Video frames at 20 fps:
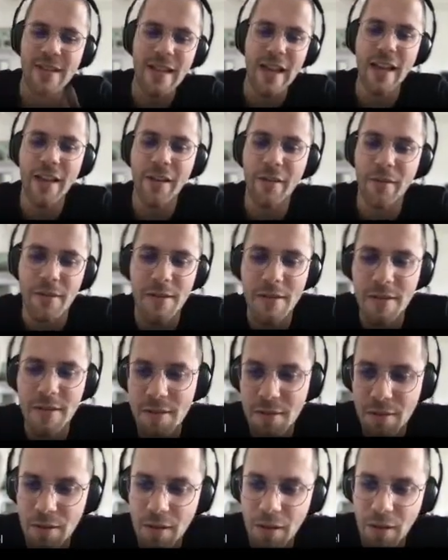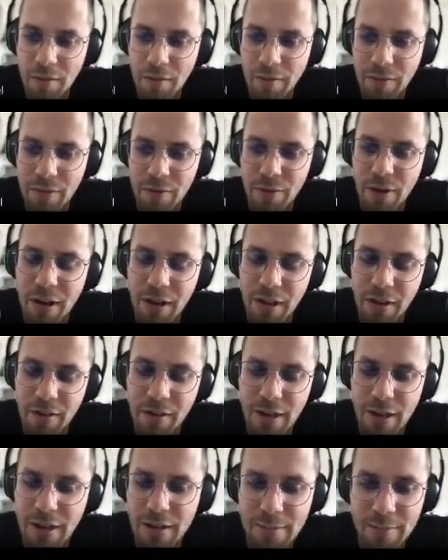cycles of training,
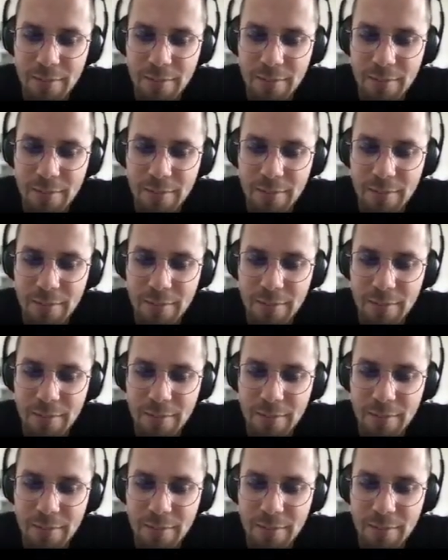right?